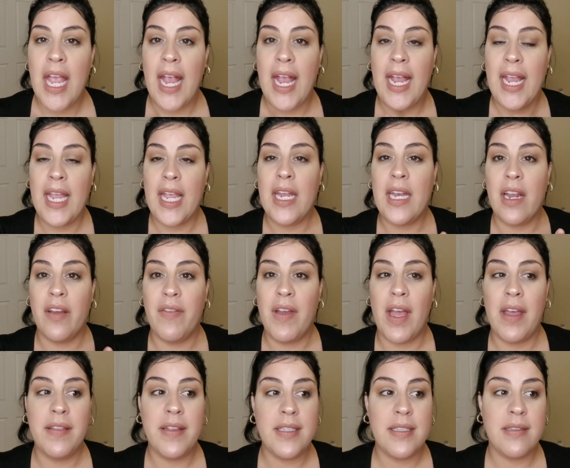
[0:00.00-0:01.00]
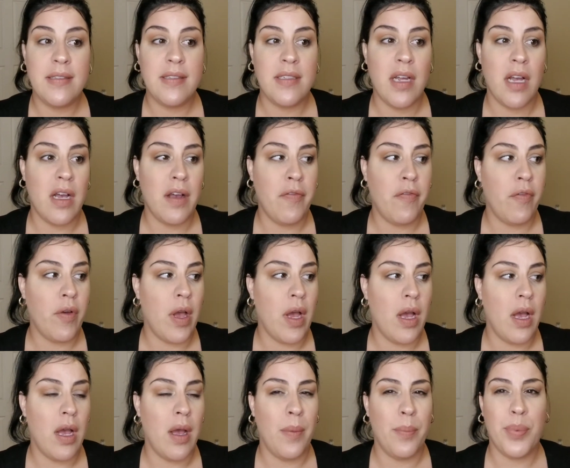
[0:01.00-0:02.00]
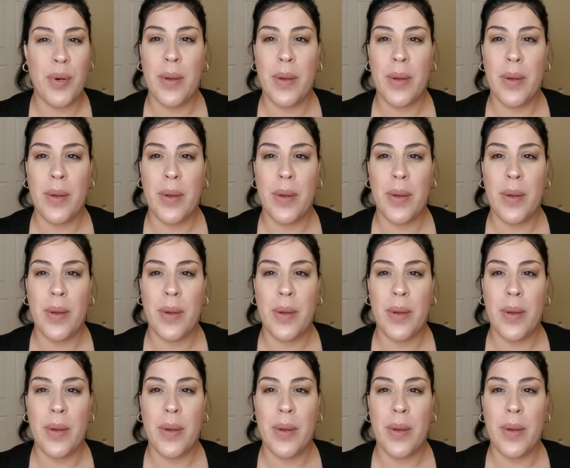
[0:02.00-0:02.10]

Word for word: And I've had this stuff um,